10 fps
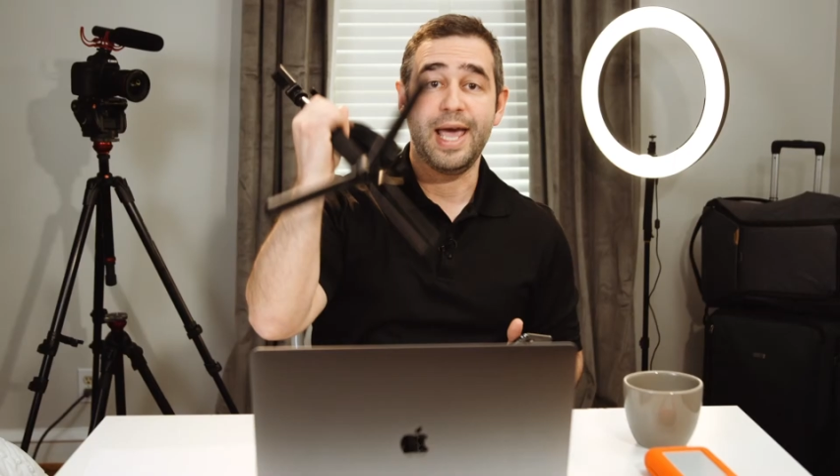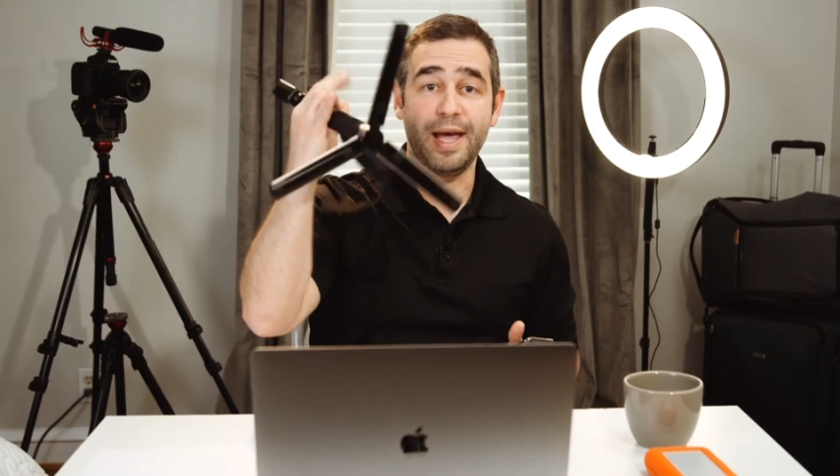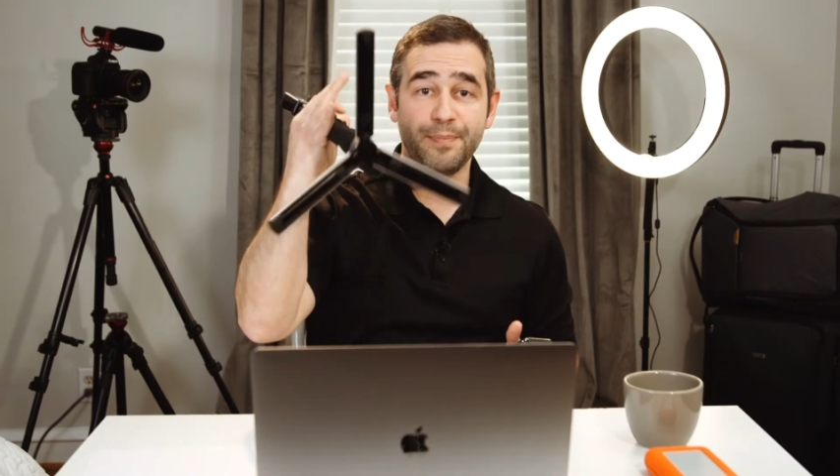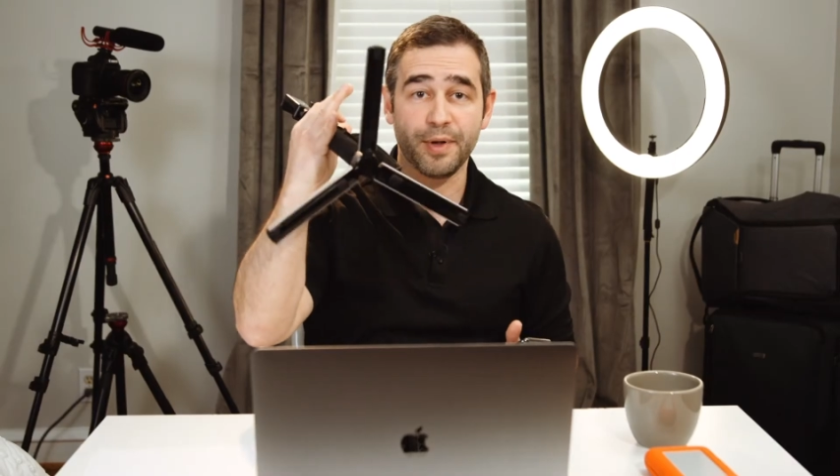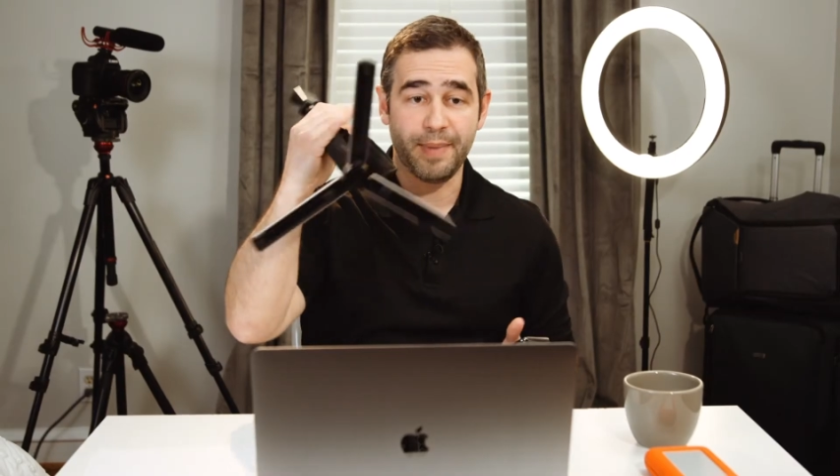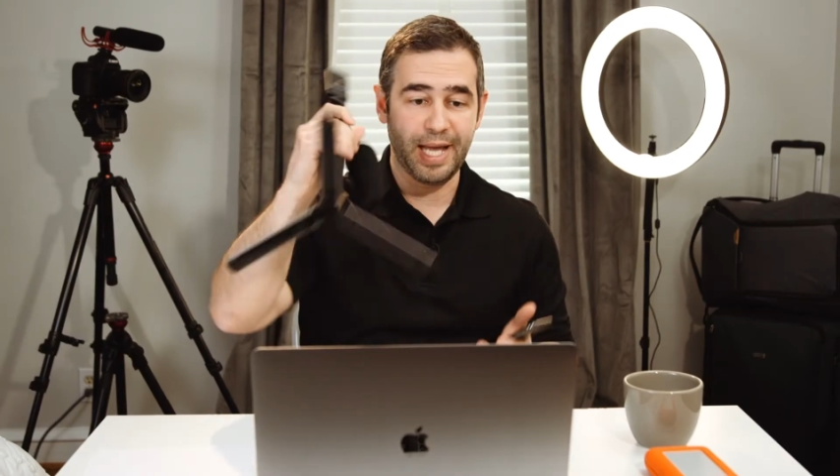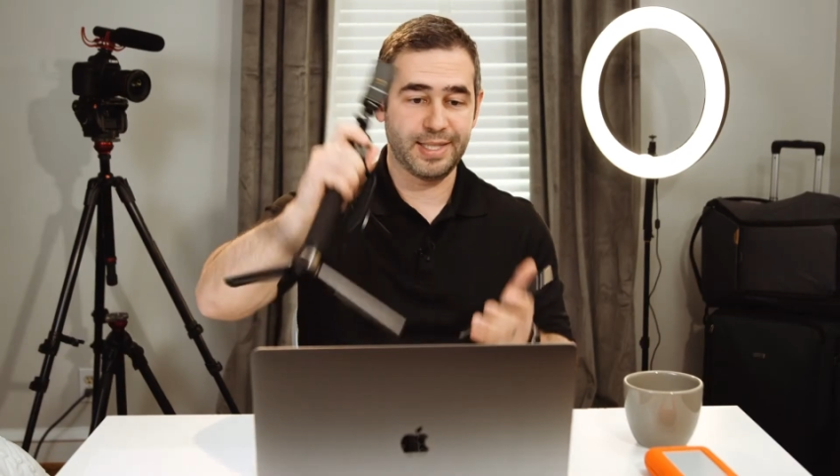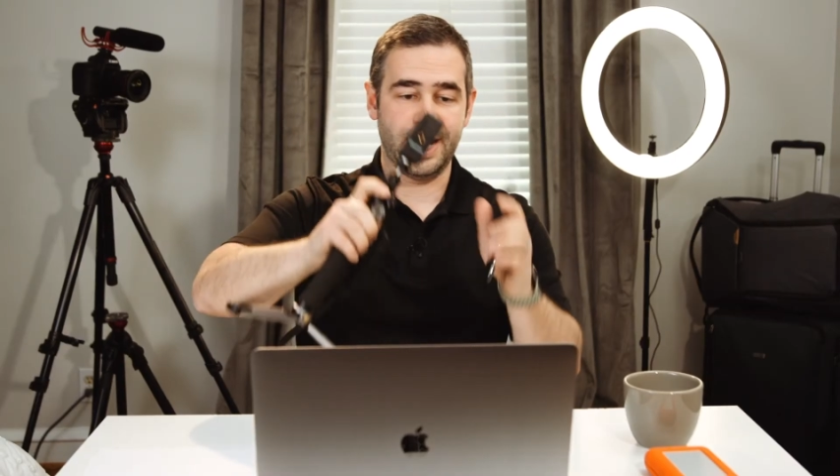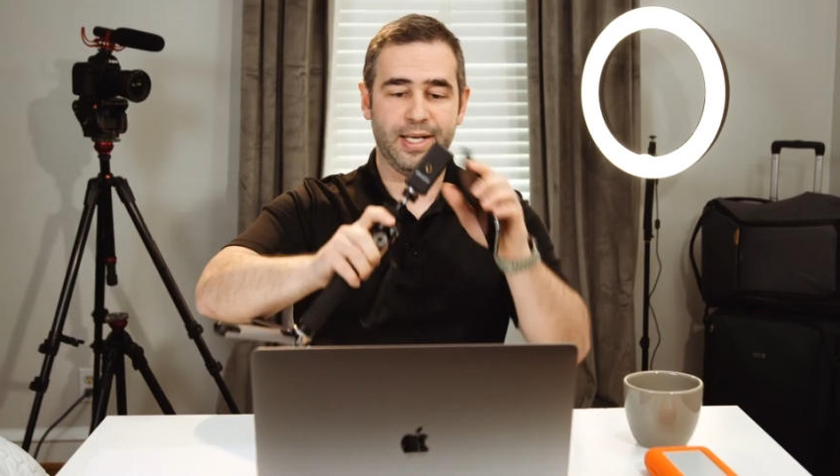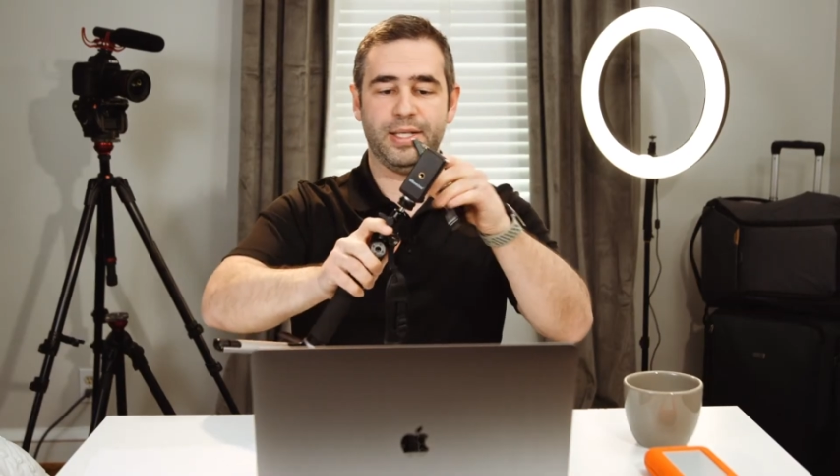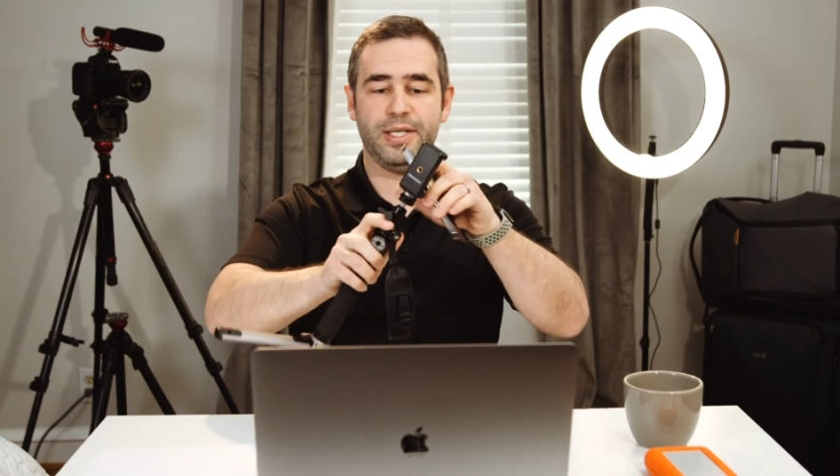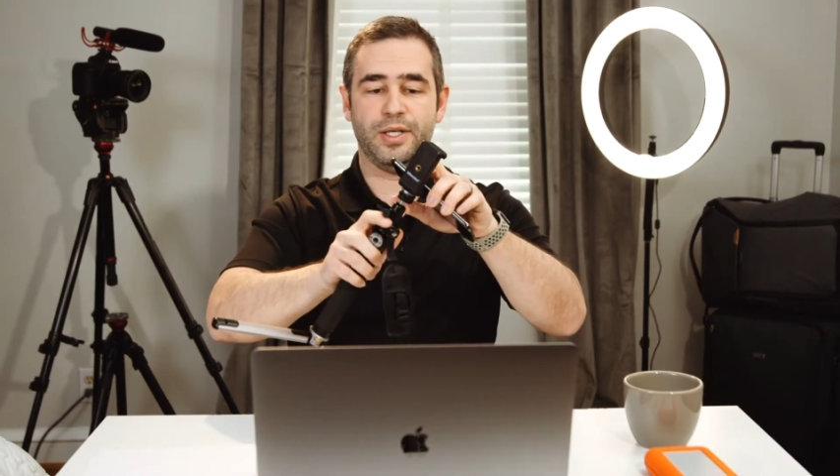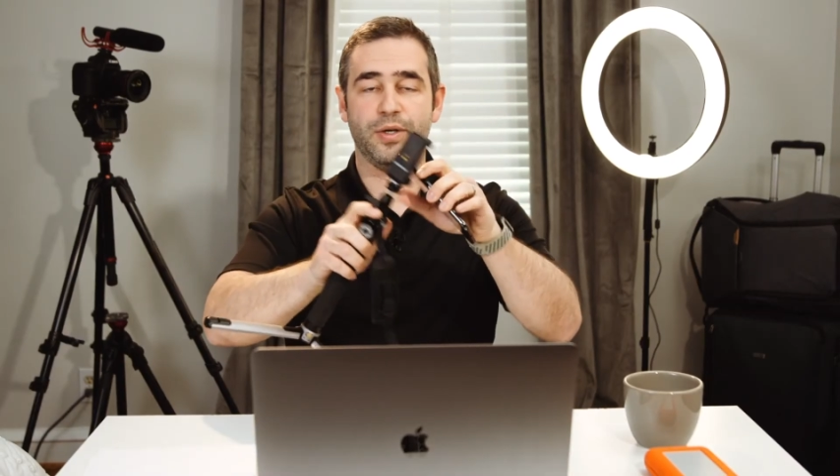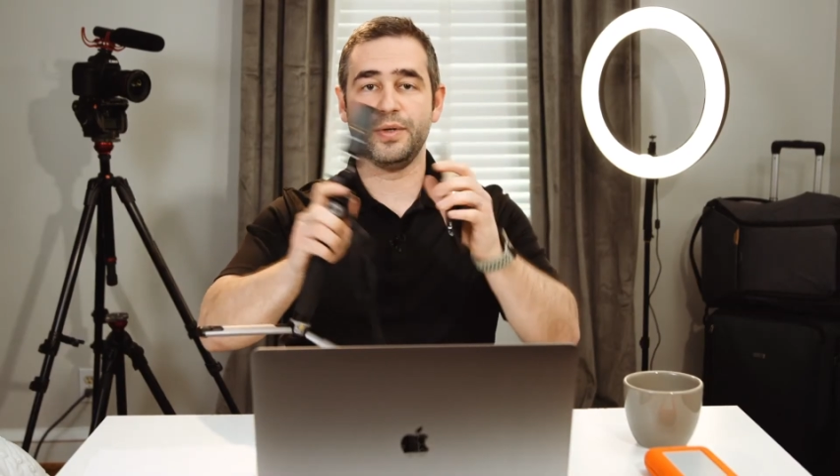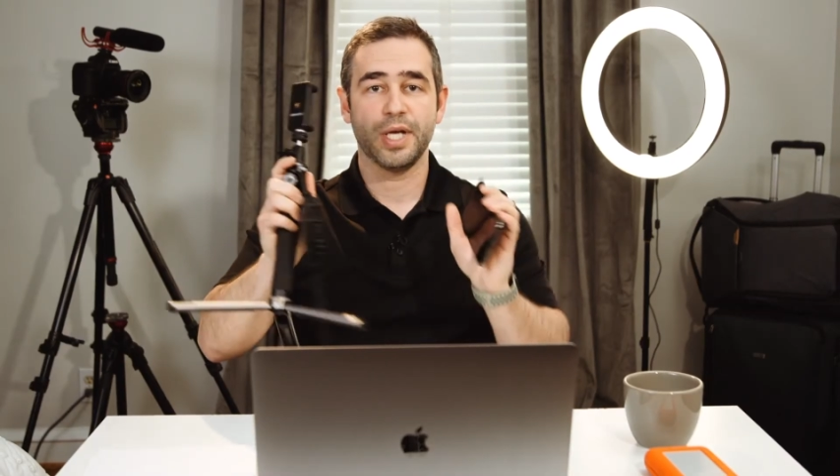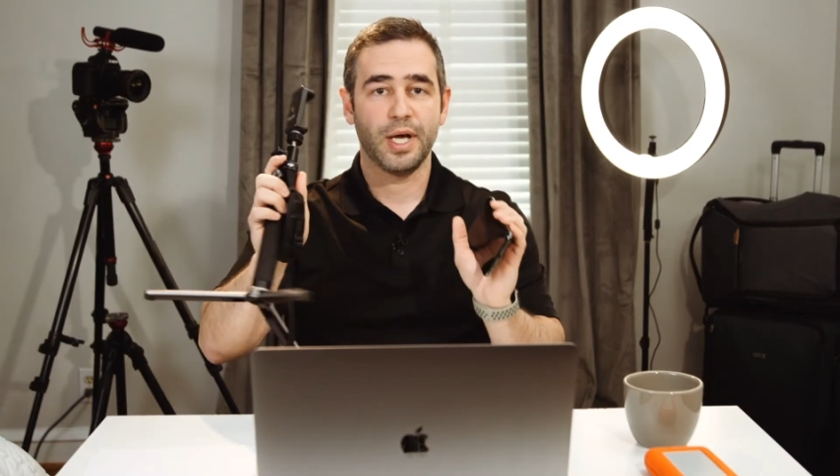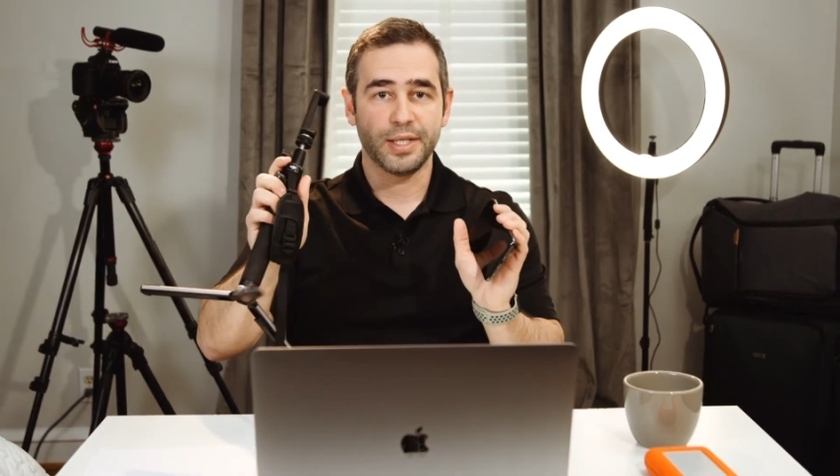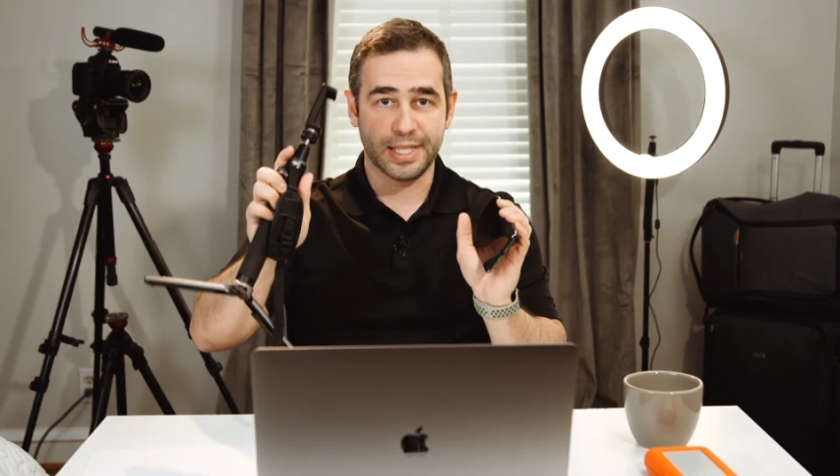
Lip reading: implements I need to use